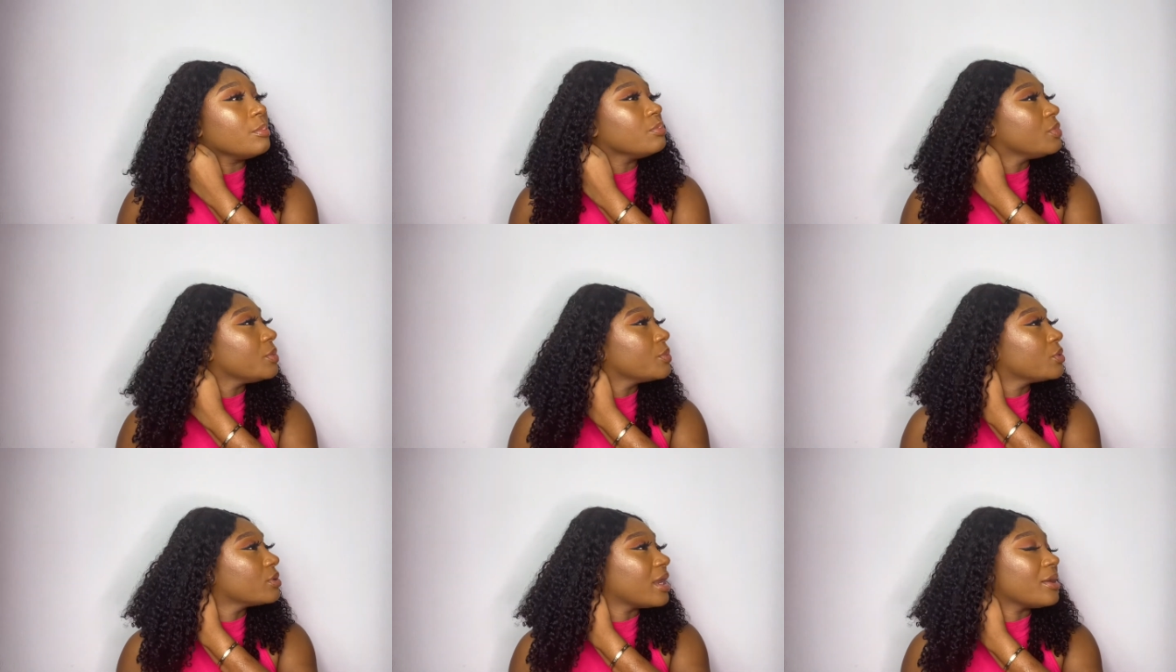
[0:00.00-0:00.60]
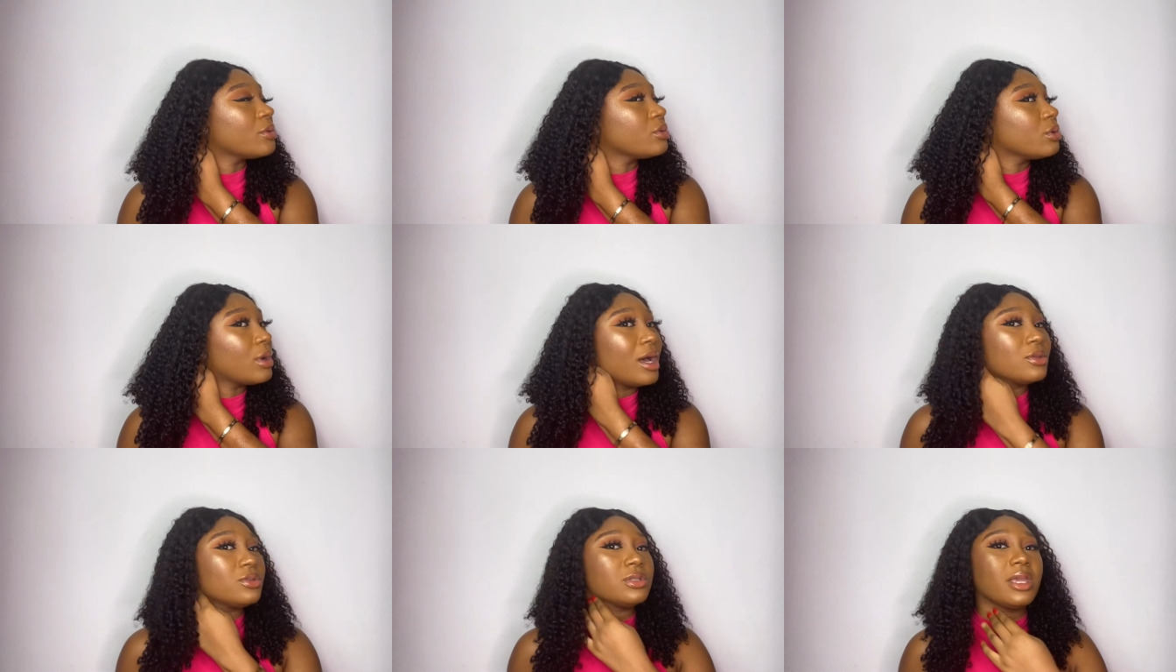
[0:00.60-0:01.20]
people that don't know
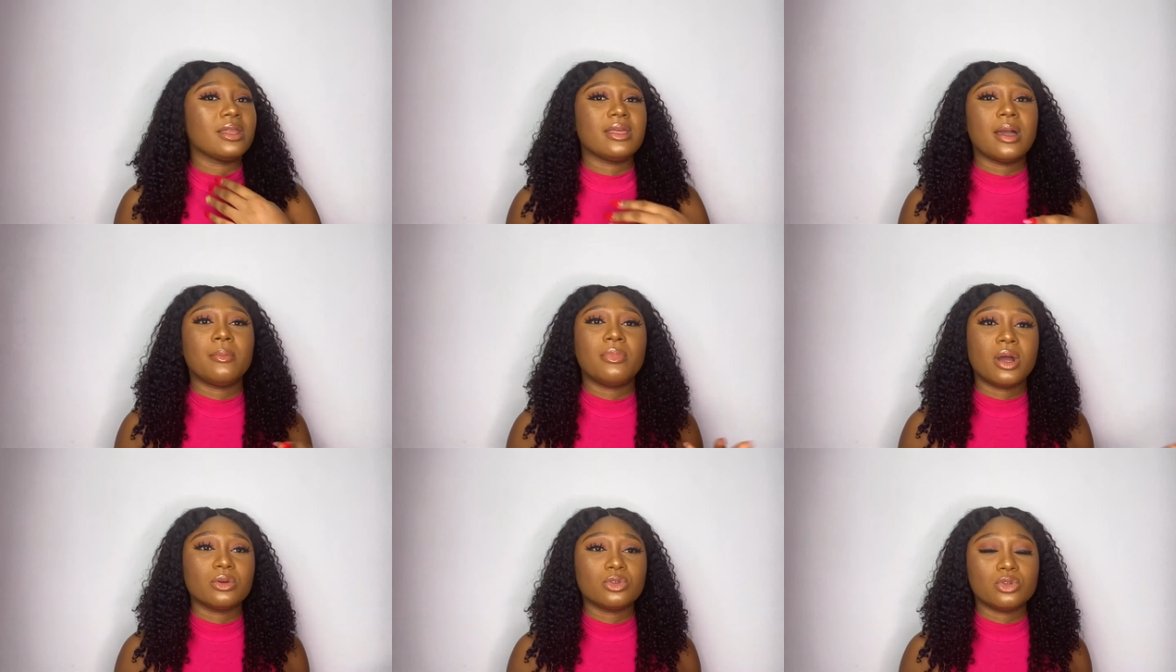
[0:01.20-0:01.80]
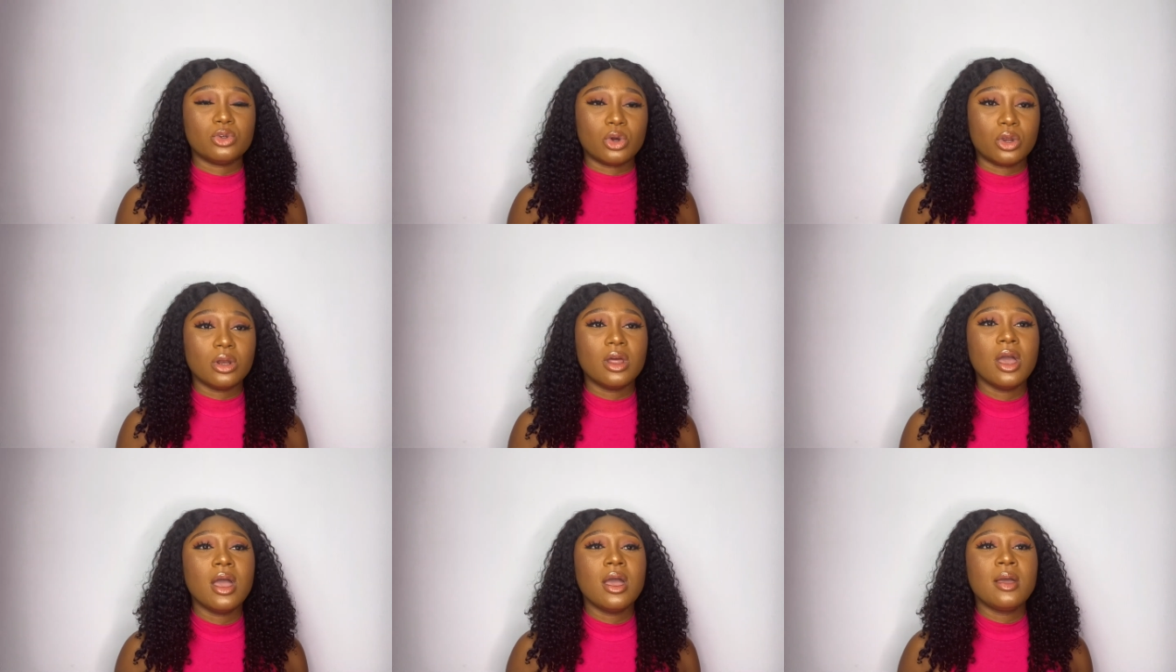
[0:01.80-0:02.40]
how to get their brows
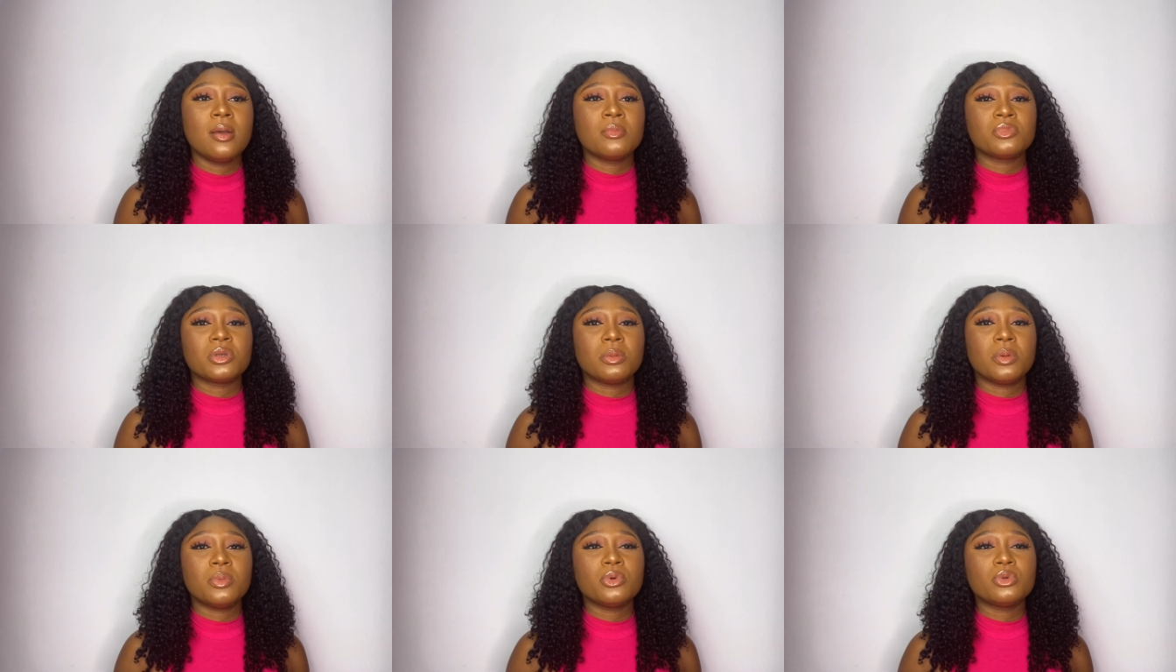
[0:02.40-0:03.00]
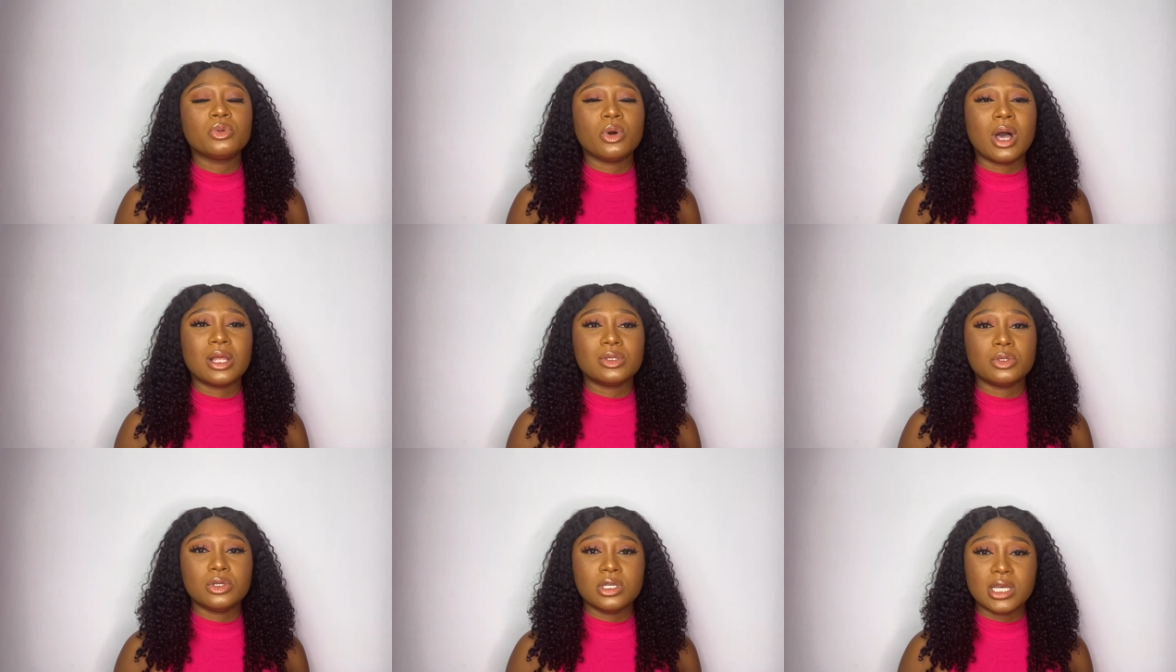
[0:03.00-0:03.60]
done, some people know how
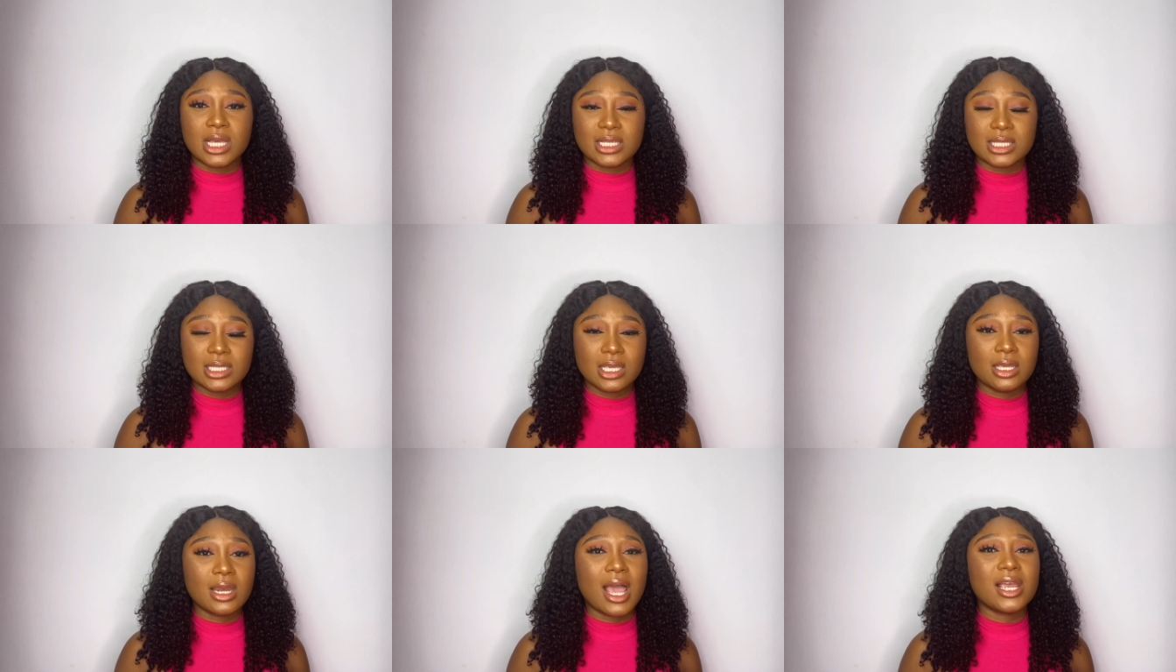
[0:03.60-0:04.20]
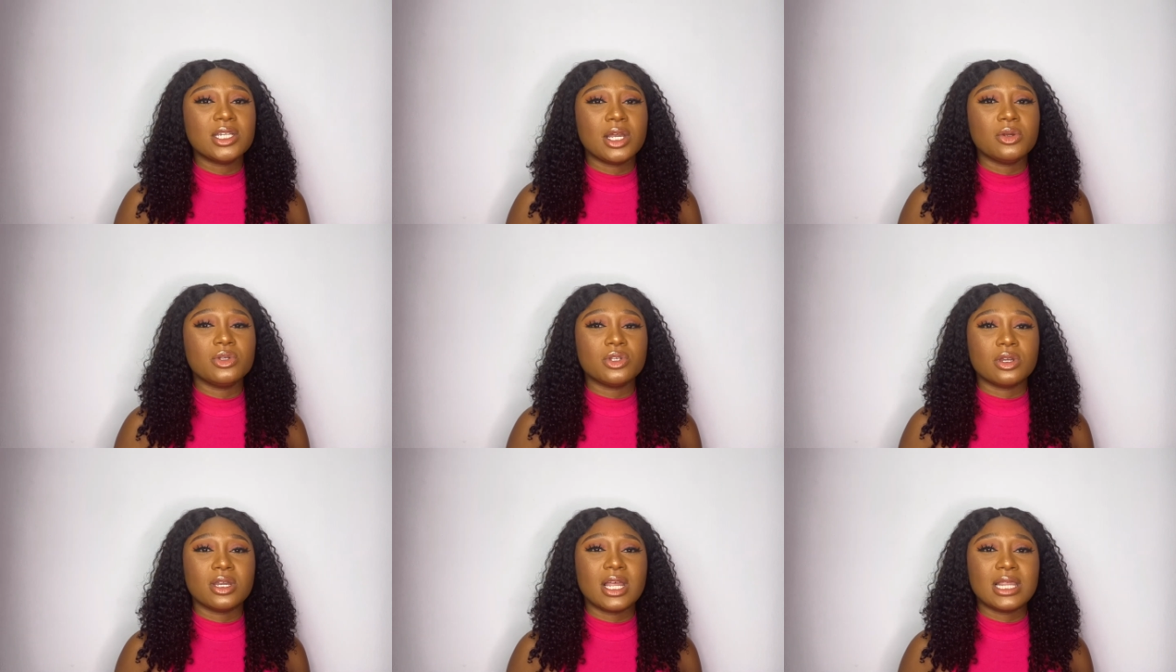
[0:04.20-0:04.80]
to do their skin. Eyeshadow
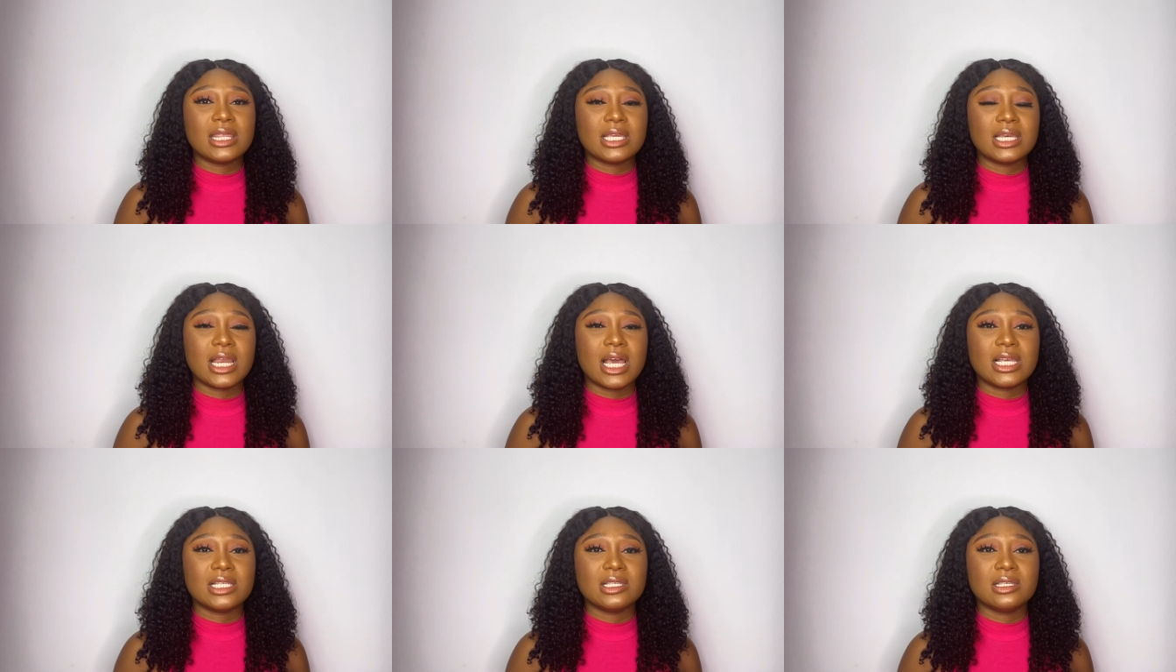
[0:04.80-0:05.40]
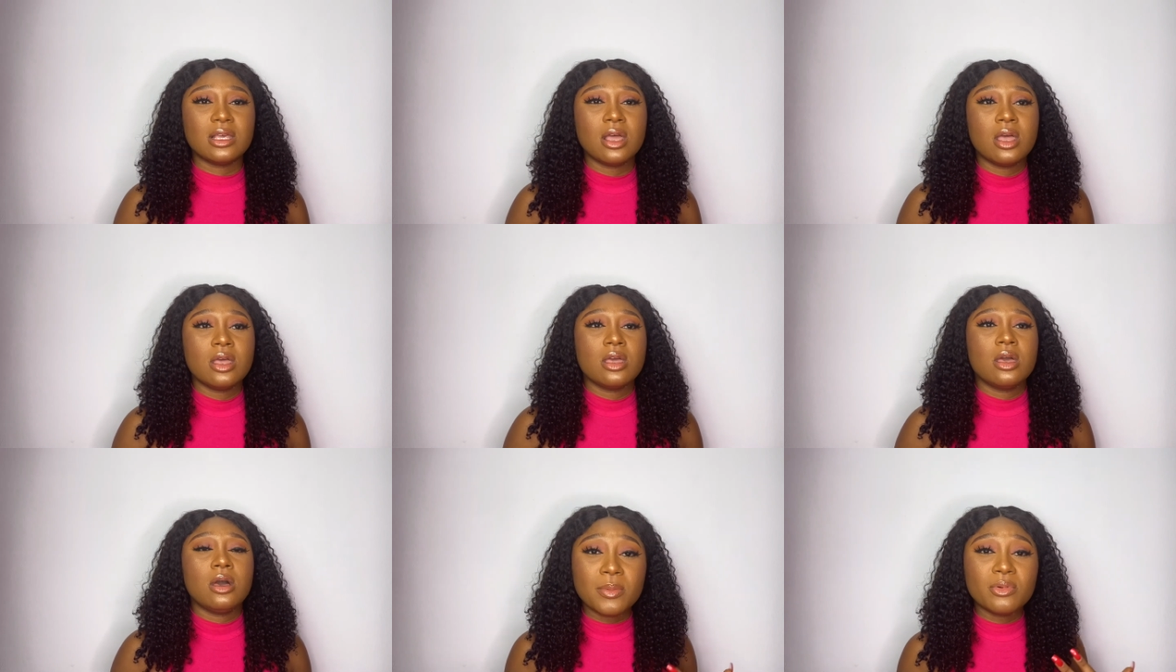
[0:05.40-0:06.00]
is another thing that is
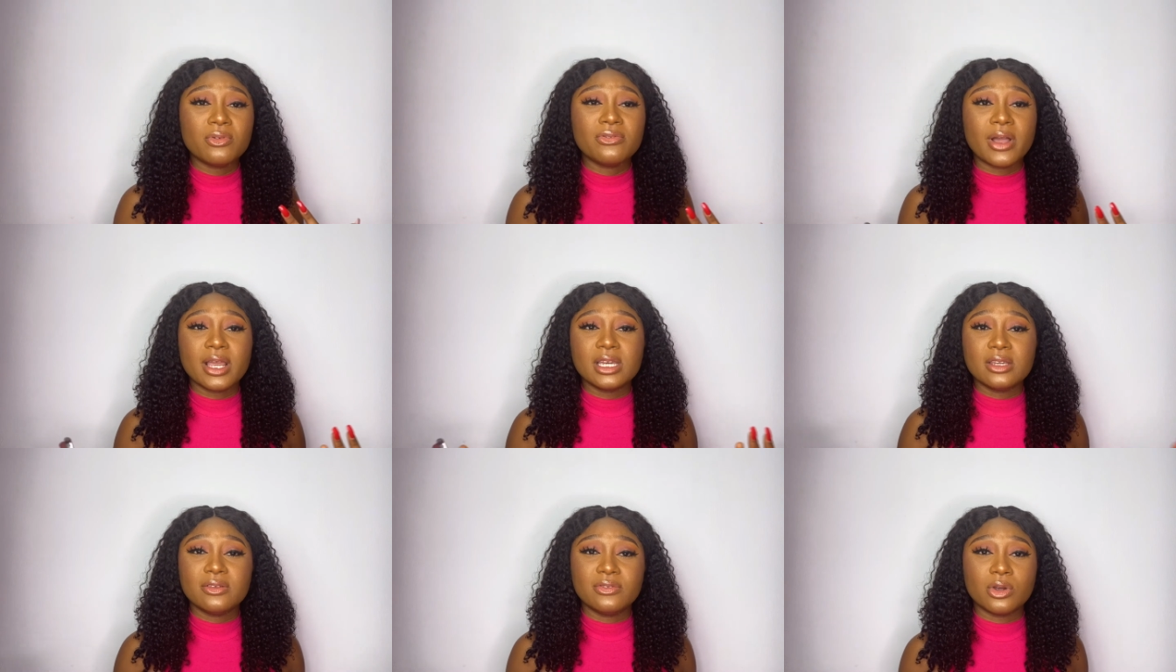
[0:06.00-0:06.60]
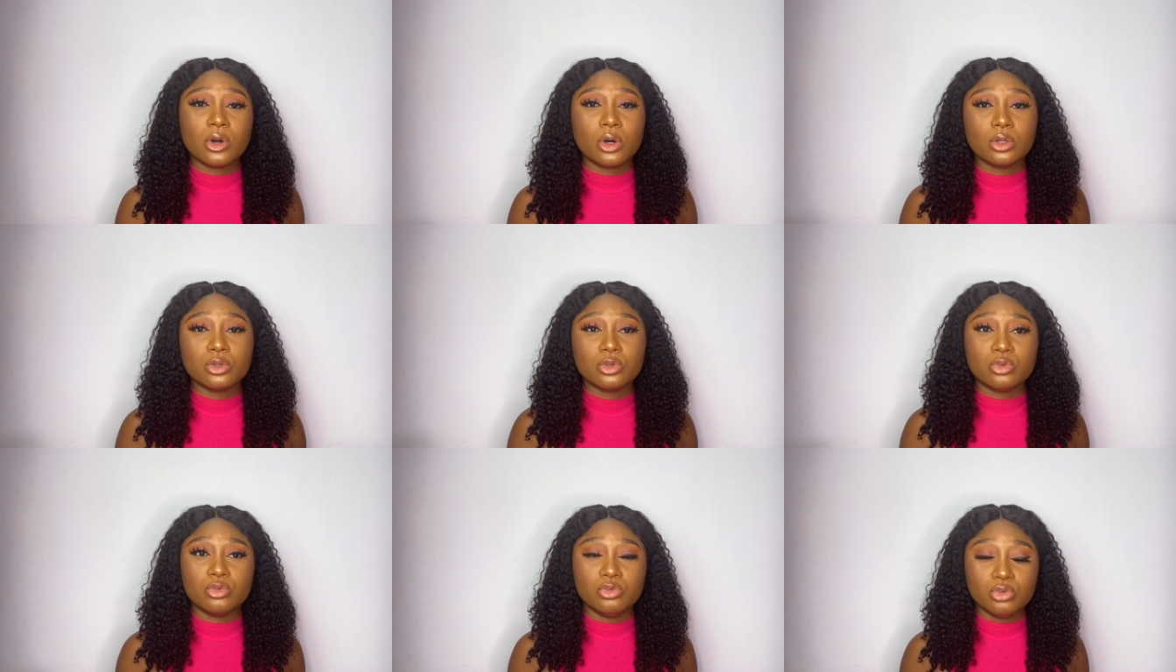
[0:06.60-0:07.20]
people find difficult
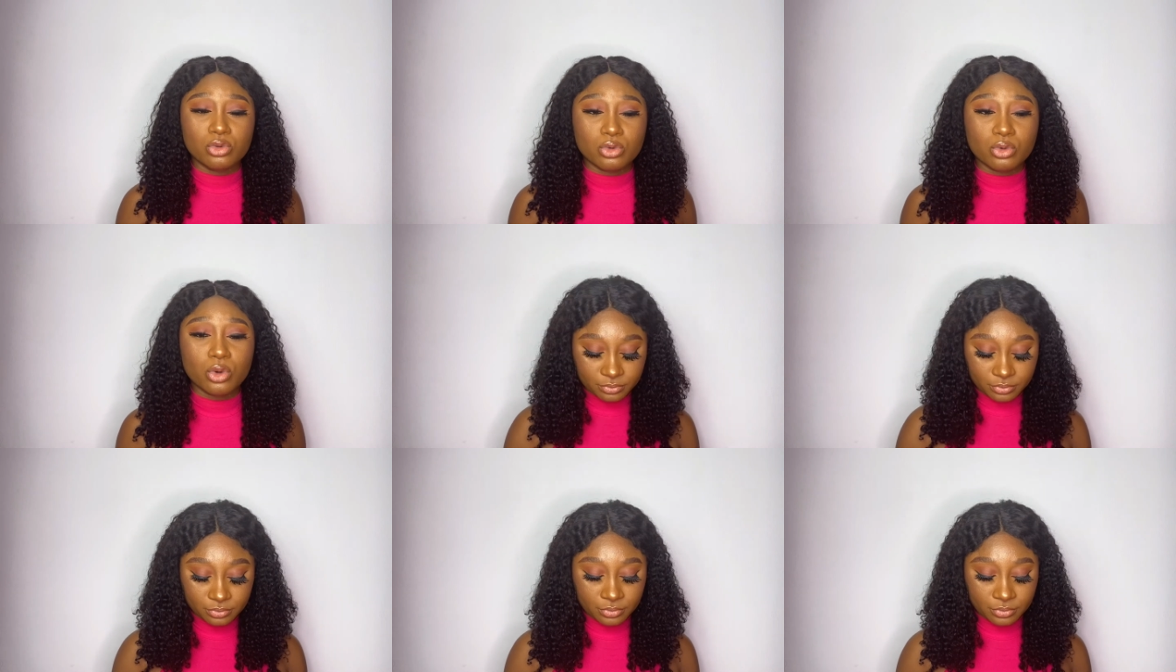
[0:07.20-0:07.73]
to do.